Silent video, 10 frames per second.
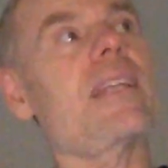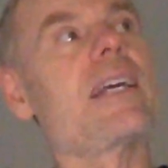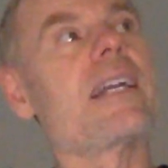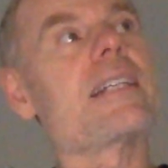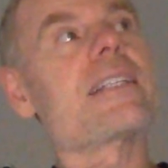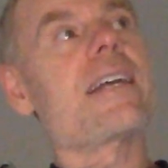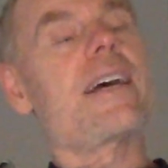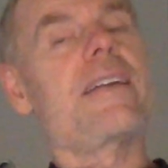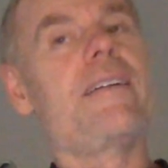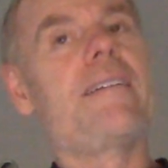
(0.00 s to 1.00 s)
And I
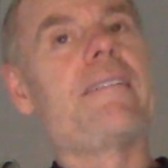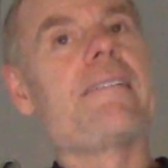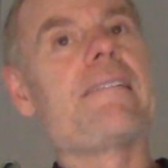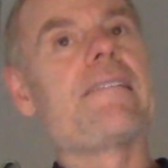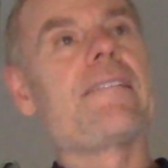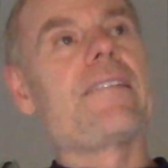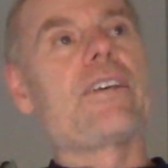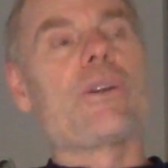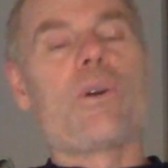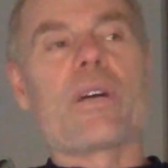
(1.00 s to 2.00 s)
said, you
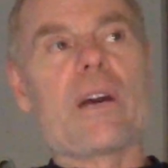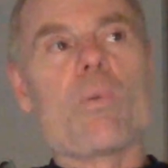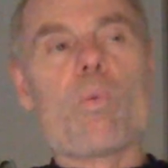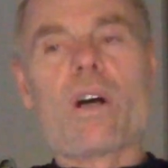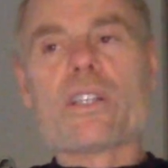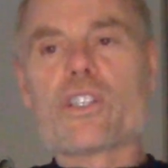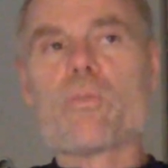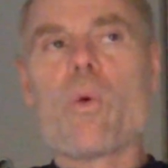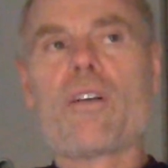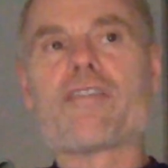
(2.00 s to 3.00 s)
can all get one
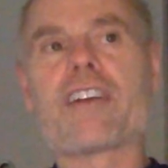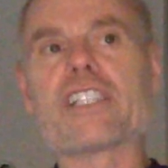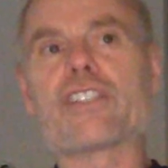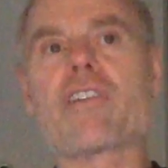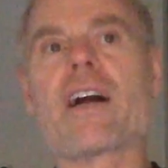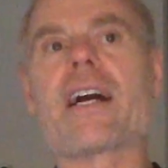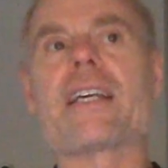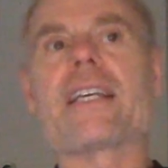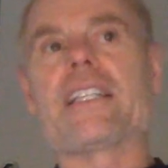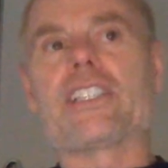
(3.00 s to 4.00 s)
small French fry
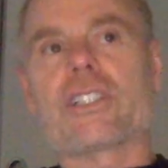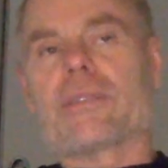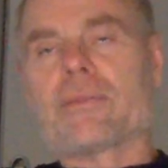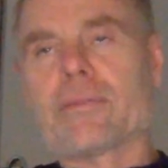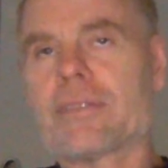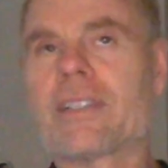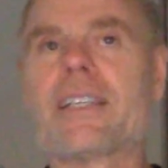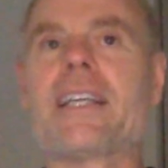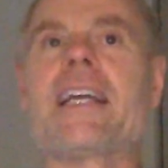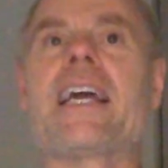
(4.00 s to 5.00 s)
each.
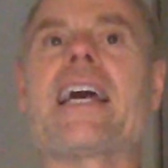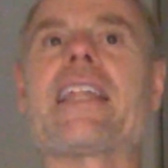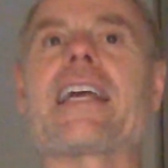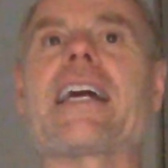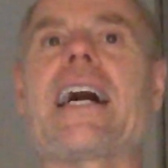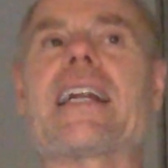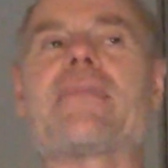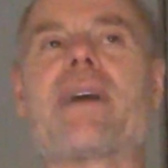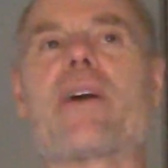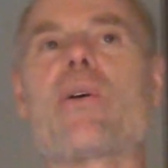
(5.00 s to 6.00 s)
And they got it.
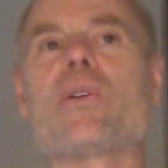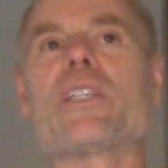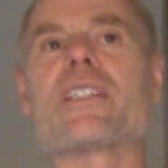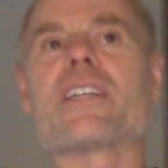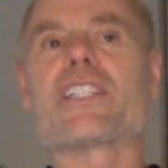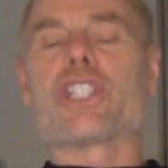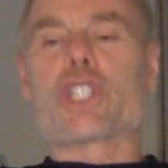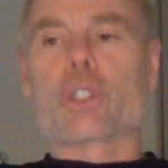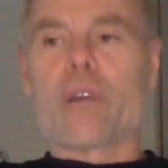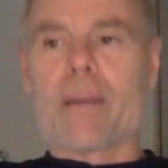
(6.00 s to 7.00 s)
My oldest son
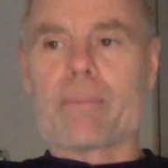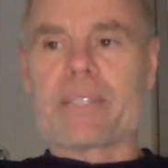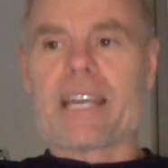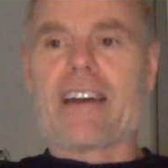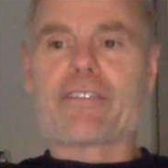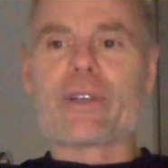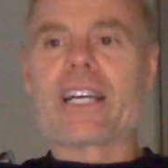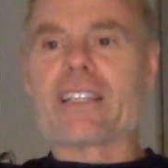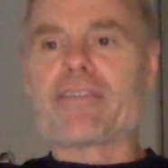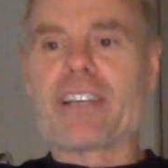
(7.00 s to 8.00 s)
tripped after he
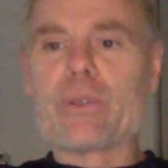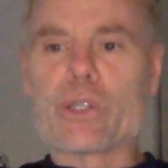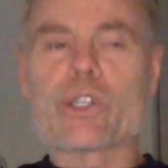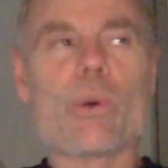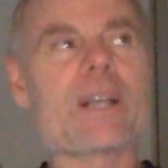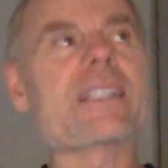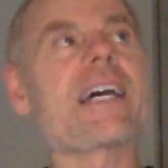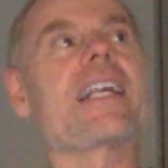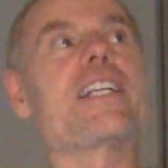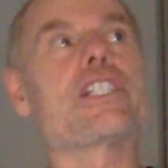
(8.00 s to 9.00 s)
got the. He was so
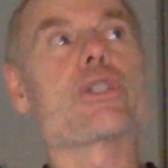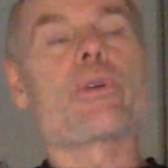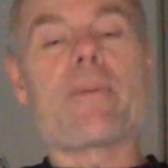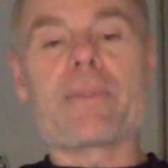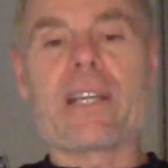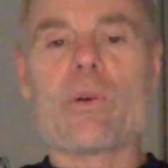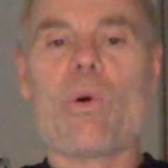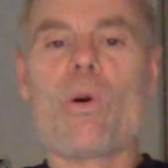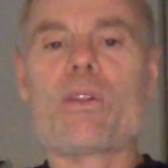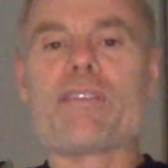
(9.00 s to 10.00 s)
excited, he tripped, and
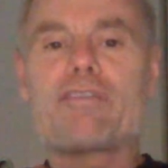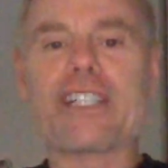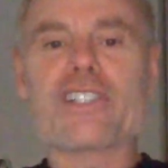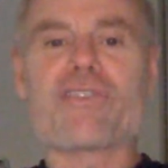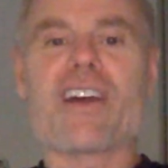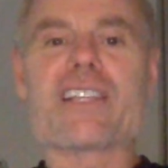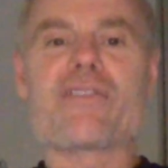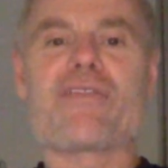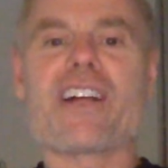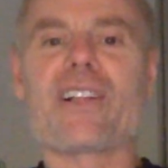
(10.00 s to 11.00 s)
all the French
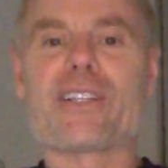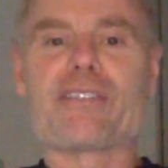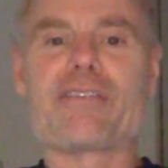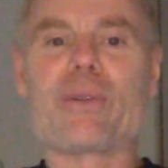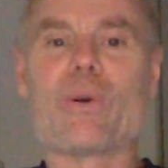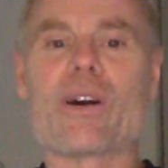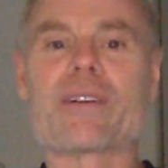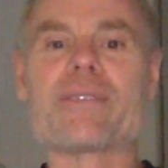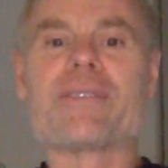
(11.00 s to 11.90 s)
fries fell on the floor.